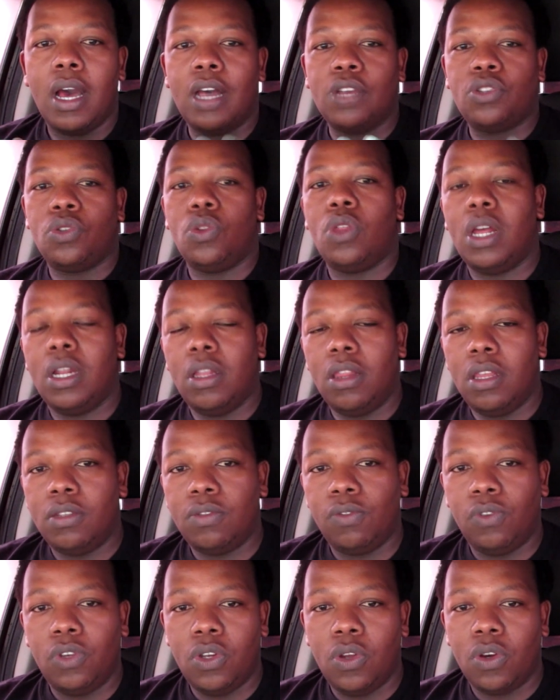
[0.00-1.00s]
so that this
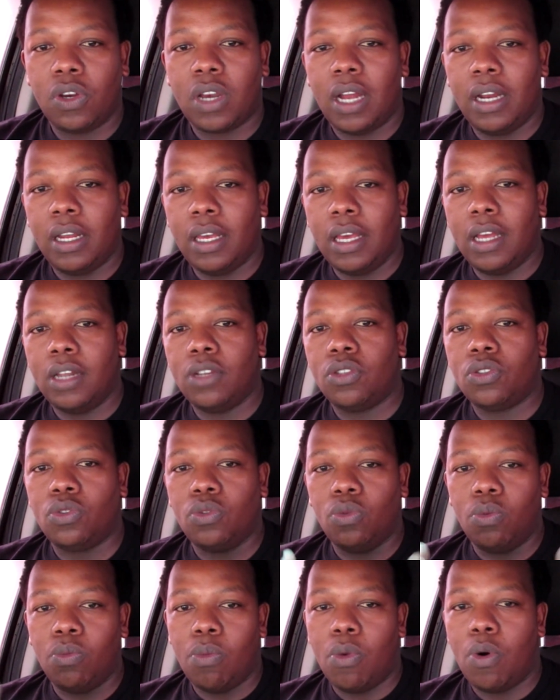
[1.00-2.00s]
video can get to
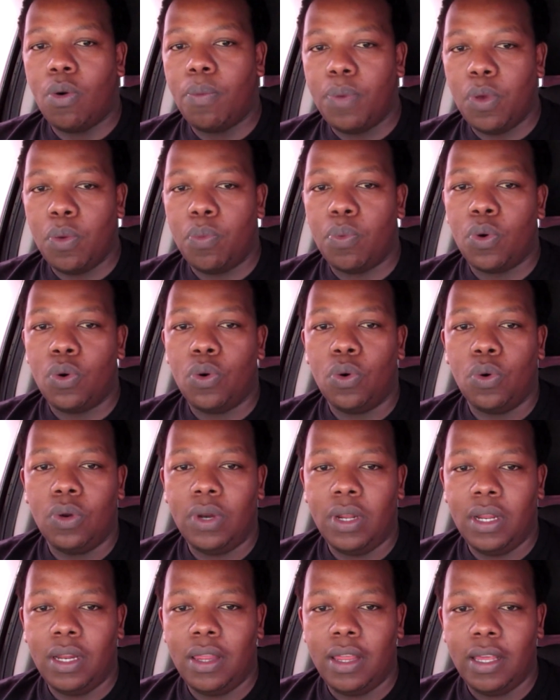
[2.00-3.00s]
more people who
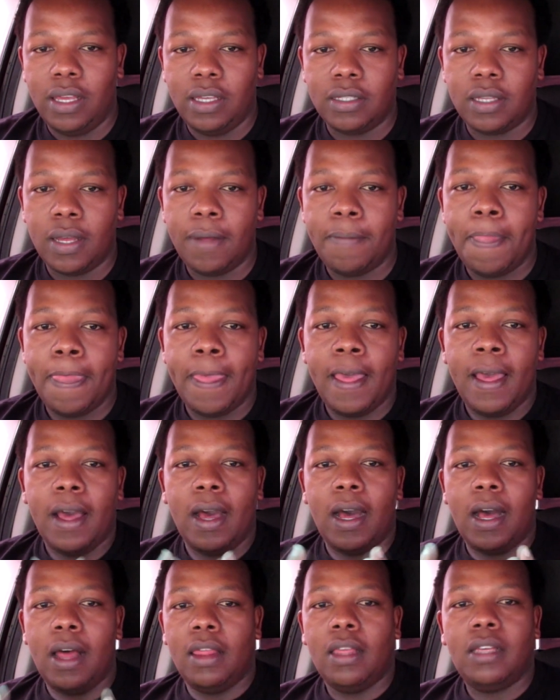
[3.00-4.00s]
need this
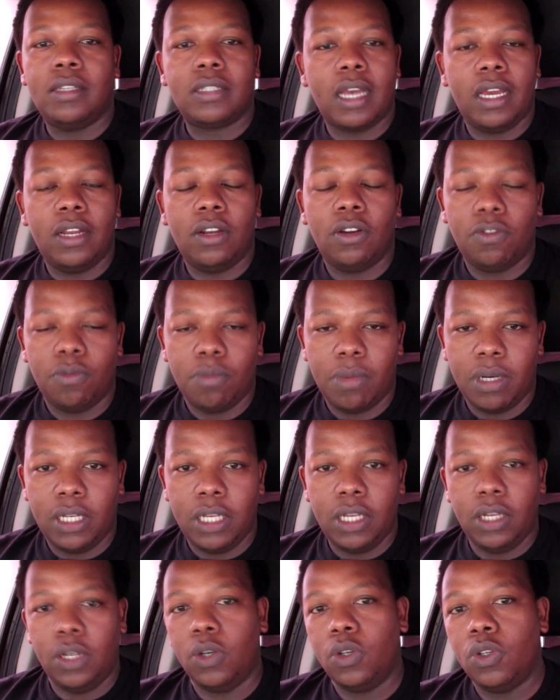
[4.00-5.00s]
kind of
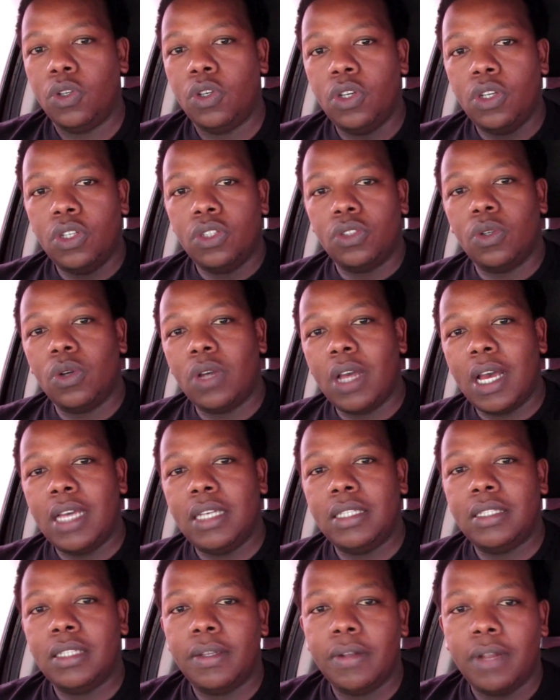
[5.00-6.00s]
material. So
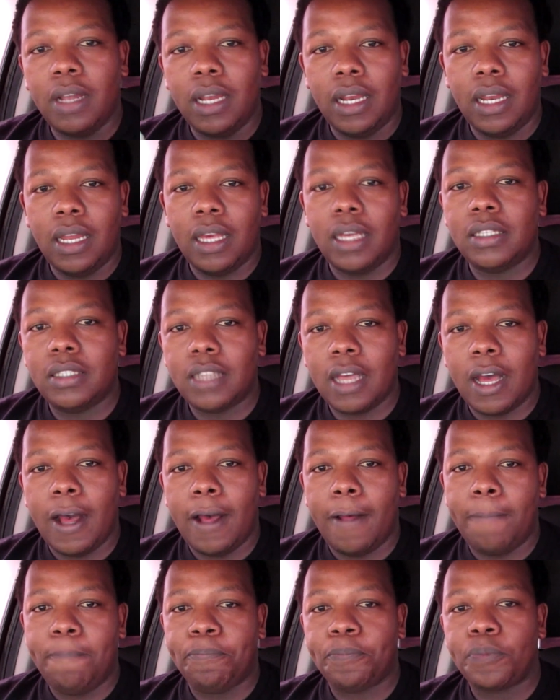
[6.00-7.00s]
guys,
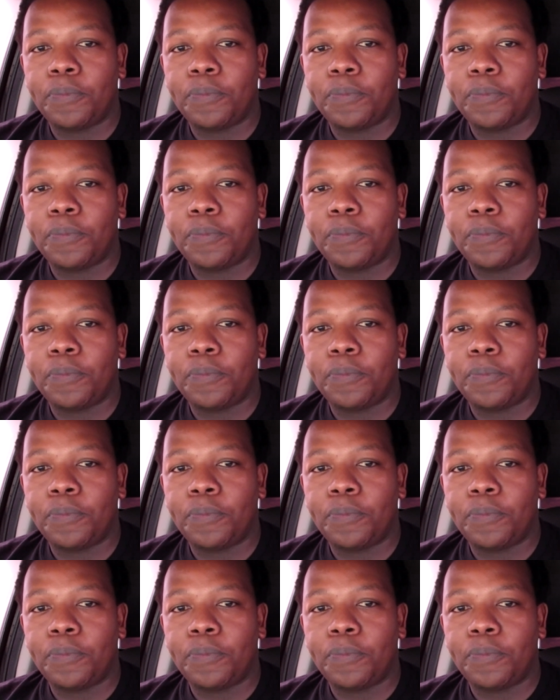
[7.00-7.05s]
that